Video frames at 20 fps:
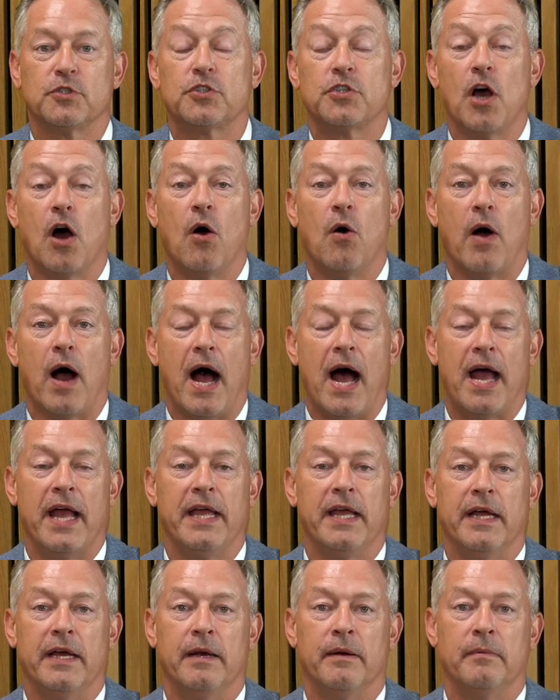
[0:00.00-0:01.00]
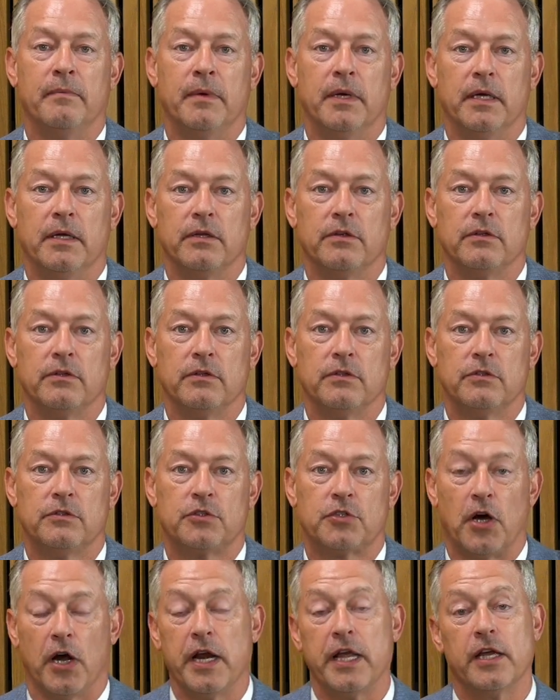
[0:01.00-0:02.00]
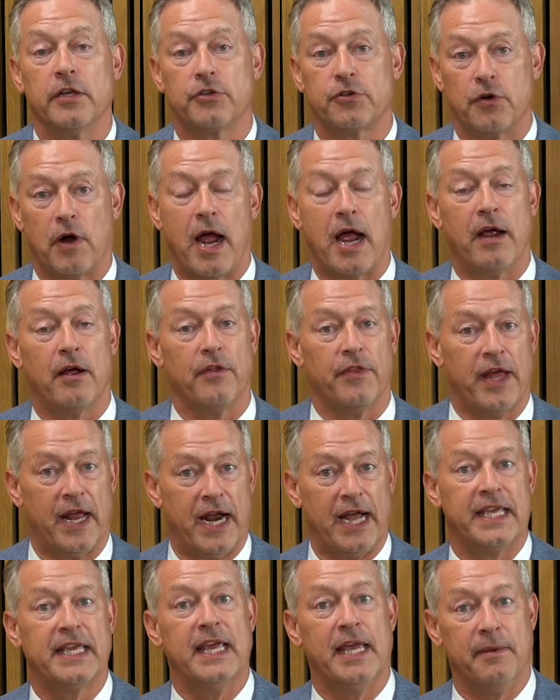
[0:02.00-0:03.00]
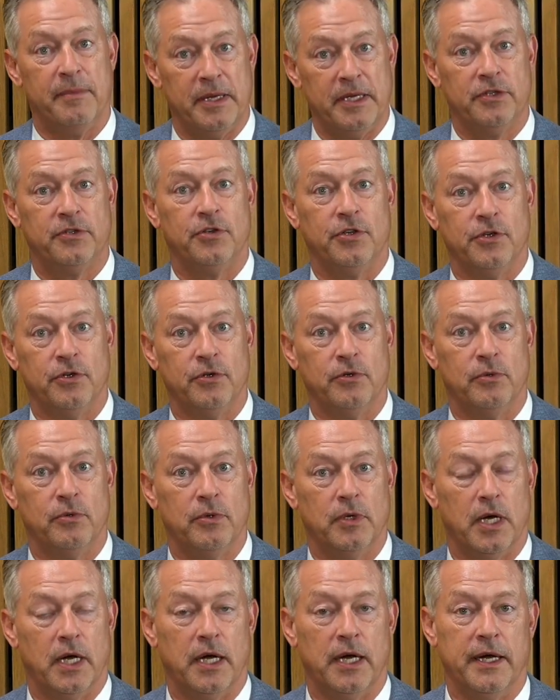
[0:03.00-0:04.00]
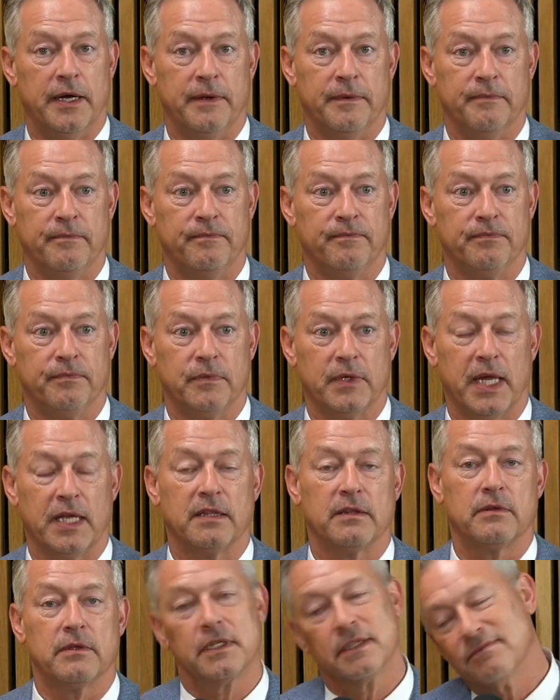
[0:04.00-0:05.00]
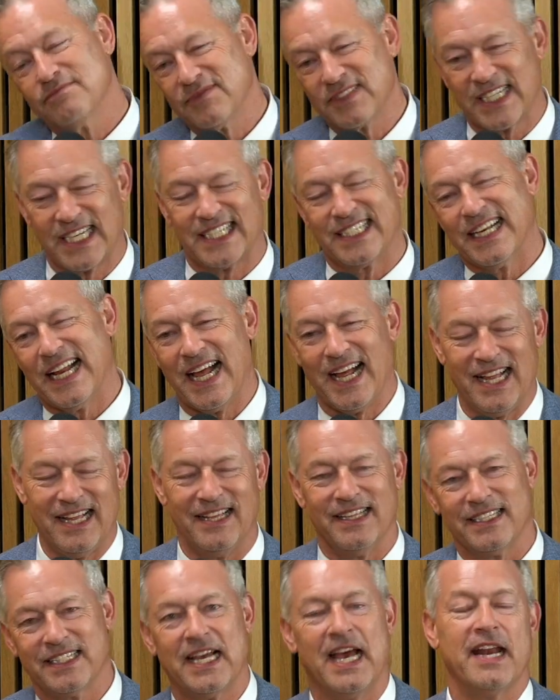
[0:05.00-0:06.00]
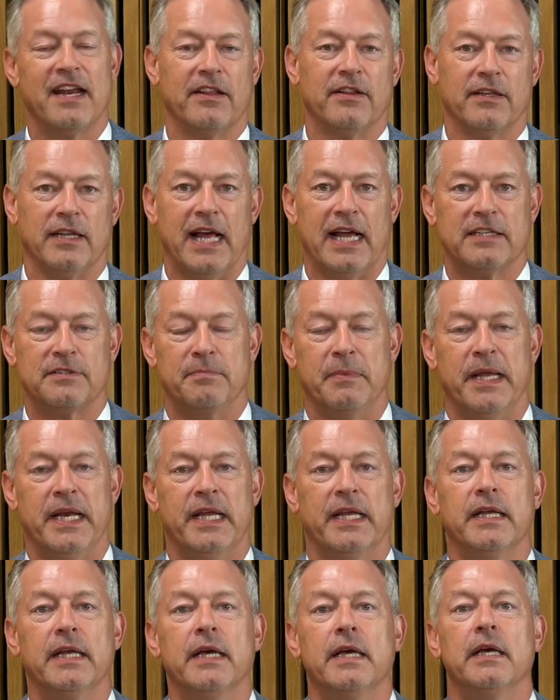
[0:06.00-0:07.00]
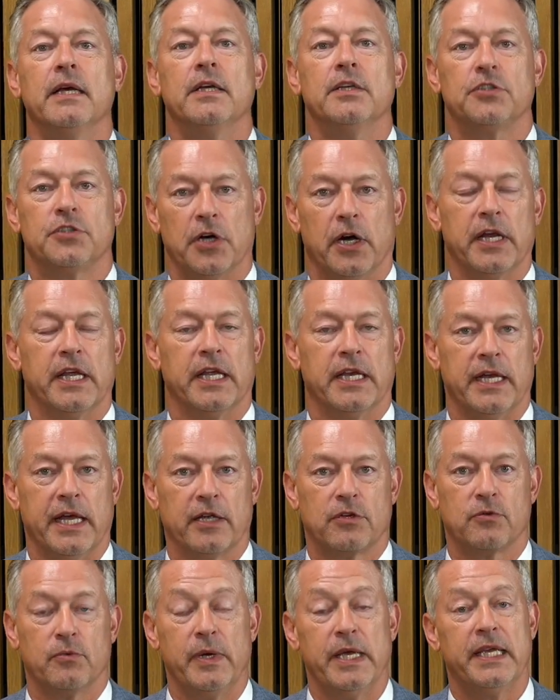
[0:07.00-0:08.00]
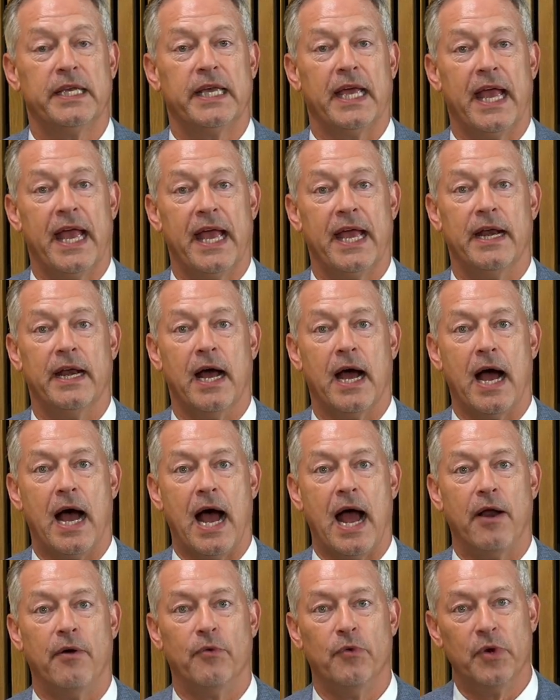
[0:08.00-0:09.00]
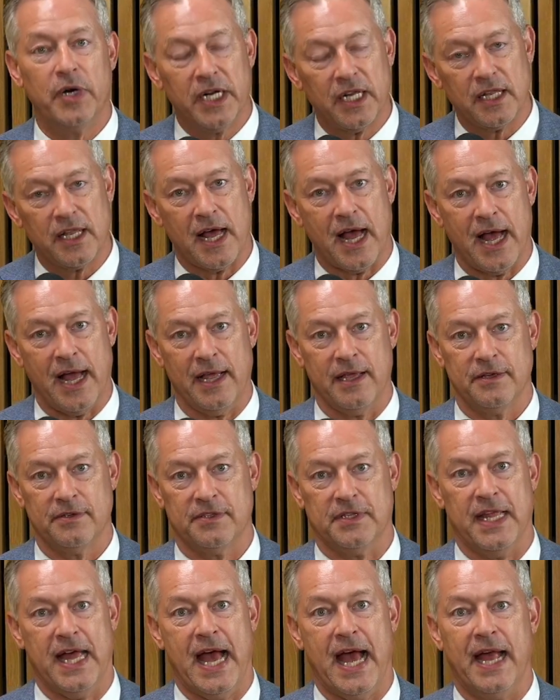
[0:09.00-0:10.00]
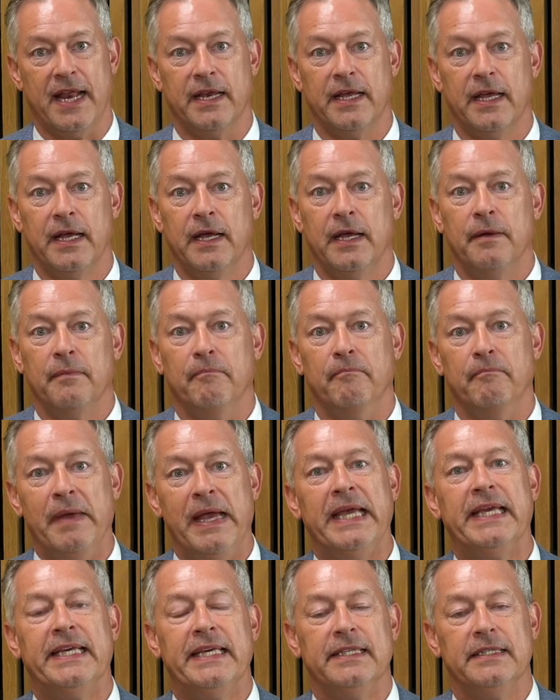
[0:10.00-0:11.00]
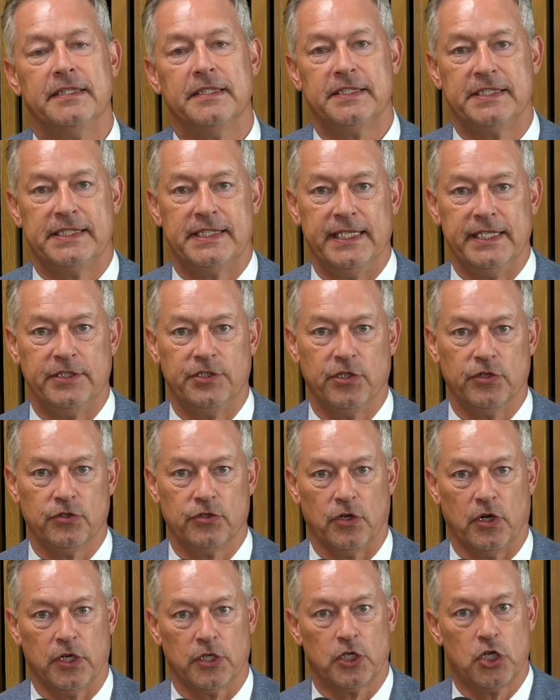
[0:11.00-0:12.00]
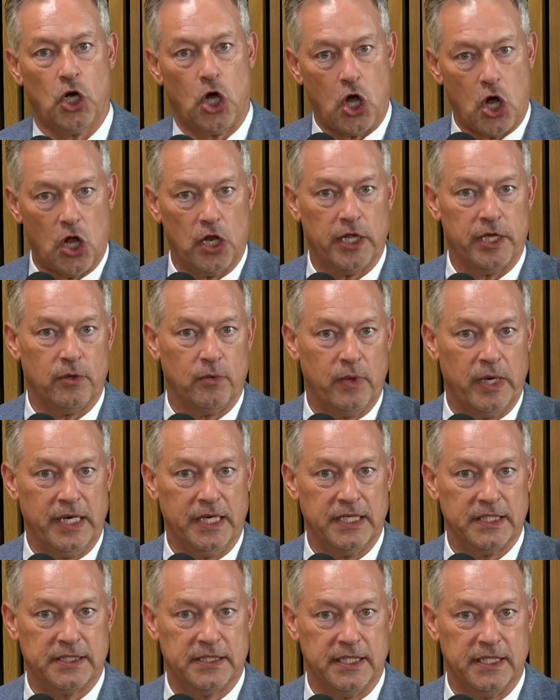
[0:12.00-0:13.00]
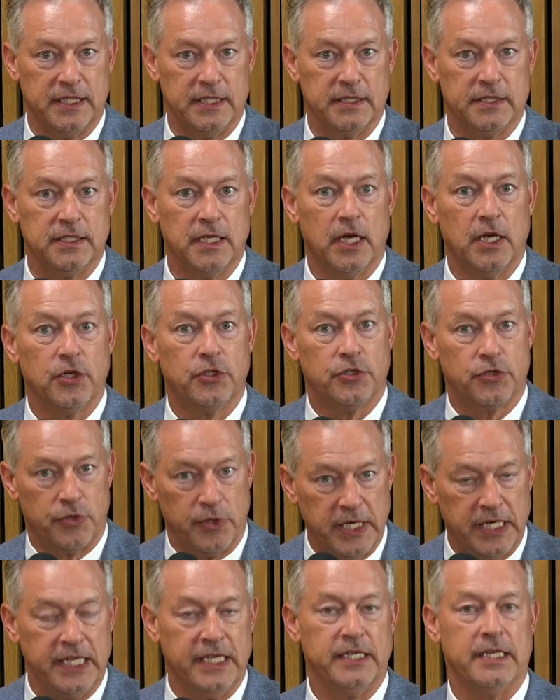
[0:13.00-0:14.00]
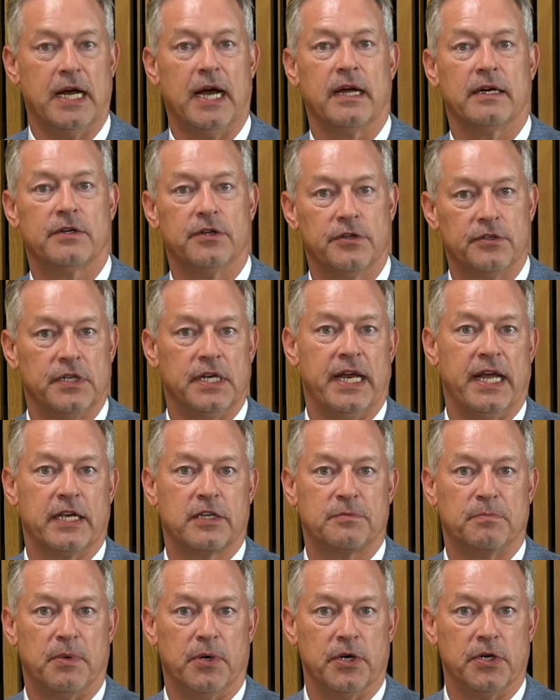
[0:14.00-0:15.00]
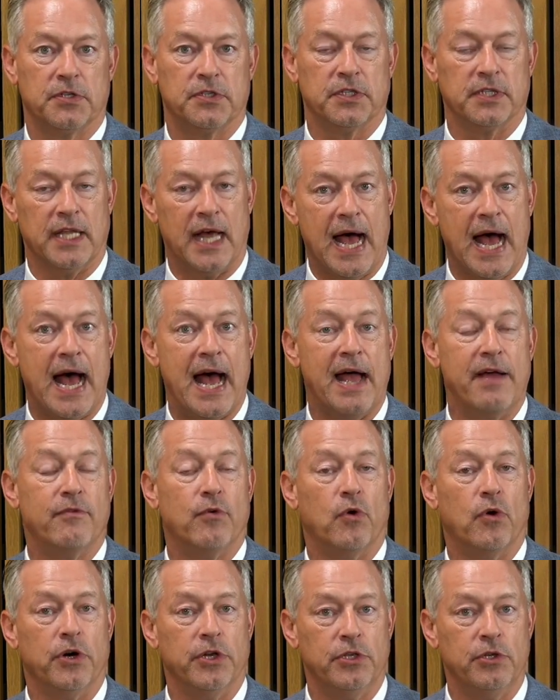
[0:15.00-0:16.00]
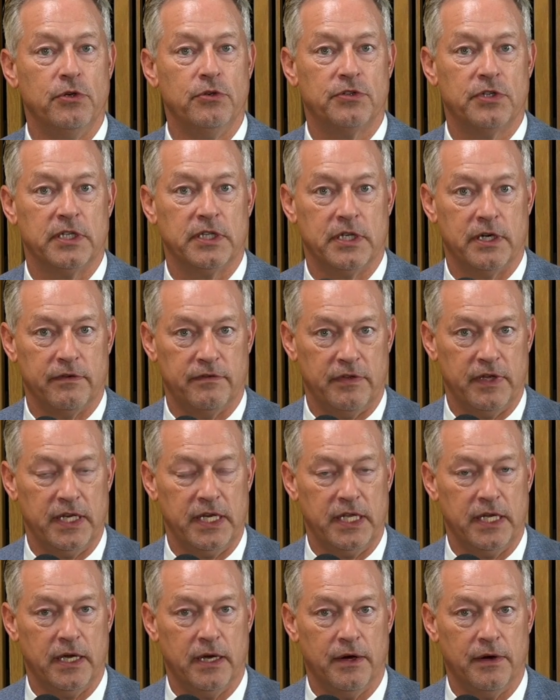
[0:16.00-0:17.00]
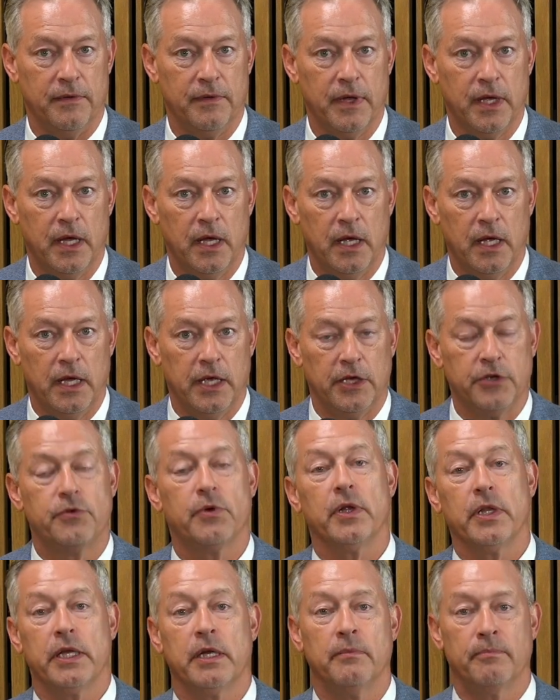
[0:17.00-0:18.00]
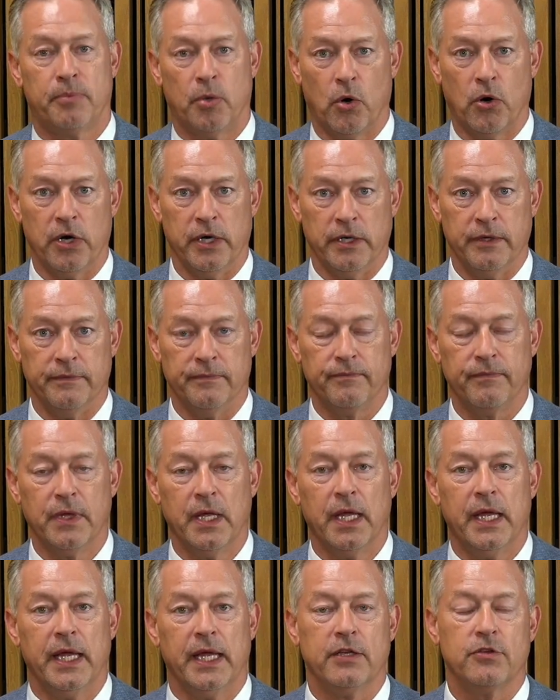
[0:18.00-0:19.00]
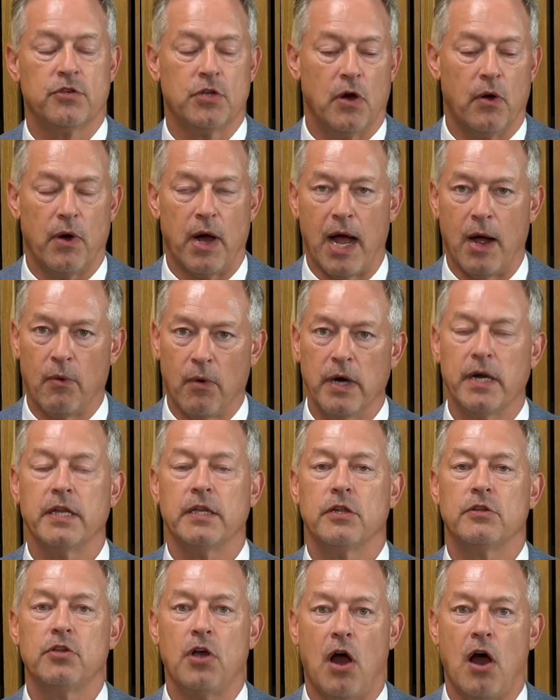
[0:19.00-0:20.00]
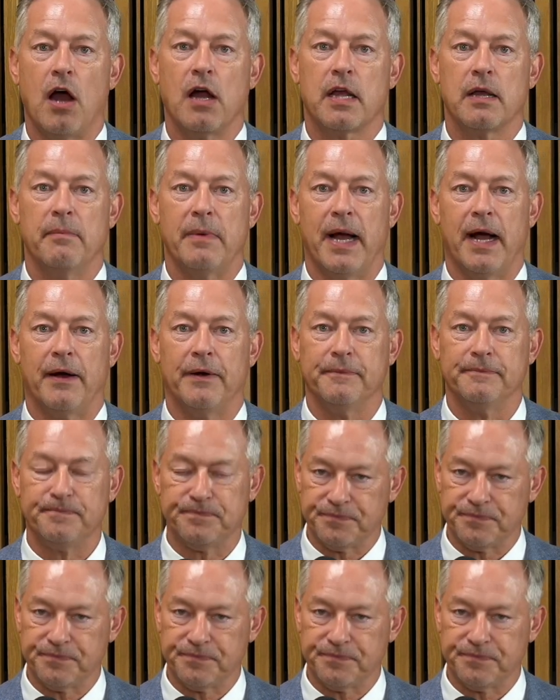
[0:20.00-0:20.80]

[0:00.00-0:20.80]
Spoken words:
So I am starting a trial that I came into at kind of the last minute, starting it next week. And I realized that making decisions on calling witnesses, treating doctors and experts live or using their video is really important. And so I wanted to talk about